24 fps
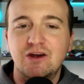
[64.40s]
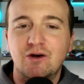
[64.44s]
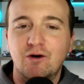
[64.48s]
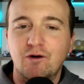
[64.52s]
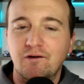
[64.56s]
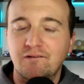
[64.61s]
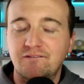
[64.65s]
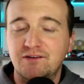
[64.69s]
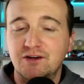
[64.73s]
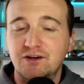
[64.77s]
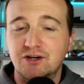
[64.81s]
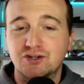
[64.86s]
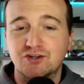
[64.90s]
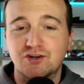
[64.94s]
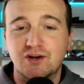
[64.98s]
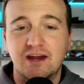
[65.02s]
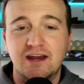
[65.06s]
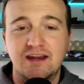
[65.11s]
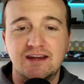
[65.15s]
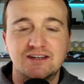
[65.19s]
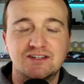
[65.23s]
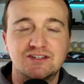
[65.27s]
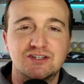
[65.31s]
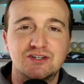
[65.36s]
or if you're
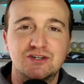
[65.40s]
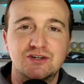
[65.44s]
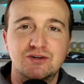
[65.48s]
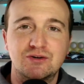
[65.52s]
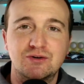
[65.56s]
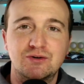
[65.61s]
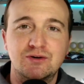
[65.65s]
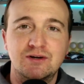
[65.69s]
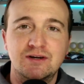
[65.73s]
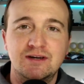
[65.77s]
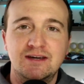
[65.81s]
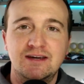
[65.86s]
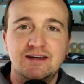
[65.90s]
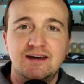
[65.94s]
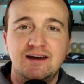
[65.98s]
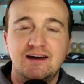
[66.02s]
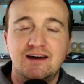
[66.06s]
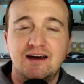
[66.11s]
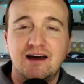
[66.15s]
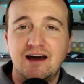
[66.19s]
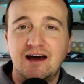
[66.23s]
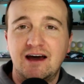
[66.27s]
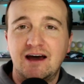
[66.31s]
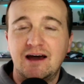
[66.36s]
trying to,
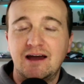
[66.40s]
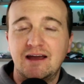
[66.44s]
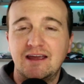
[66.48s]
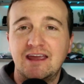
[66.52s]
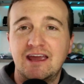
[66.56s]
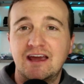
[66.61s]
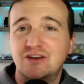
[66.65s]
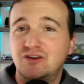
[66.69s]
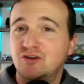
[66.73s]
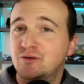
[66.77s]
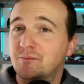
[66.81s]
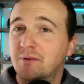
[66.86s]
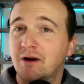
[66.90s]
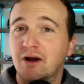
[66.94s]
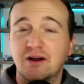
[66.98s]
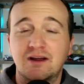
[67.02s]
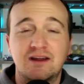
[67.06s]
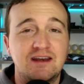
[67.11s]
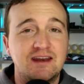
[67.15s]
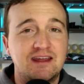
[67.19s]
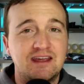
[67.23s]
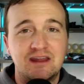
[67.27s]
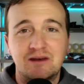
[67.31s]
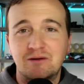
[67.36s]
do
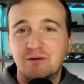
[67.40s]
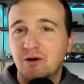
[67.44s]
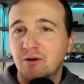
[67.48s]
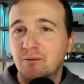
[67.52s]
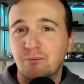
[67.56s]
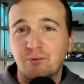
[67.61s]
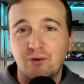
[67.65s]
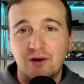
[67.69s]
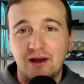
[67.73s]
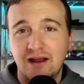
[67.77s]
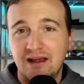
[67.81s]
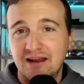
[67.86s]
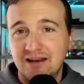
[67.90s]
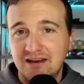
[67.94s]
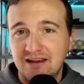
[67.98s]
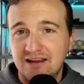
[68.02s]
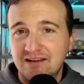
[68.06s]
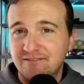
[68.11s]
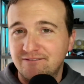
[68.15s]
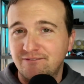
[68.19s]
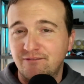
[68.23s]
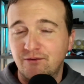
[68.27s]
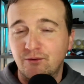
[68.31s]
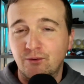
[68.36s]
marketing or
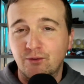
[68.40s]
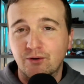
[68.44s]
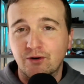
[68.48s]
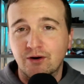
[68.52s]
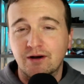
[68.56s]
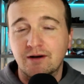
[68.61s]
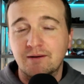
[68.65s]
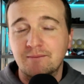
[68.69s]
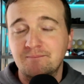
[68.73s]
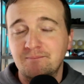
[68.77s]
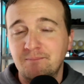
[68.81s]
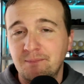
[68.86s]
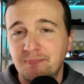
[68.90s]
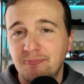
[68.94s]
branding for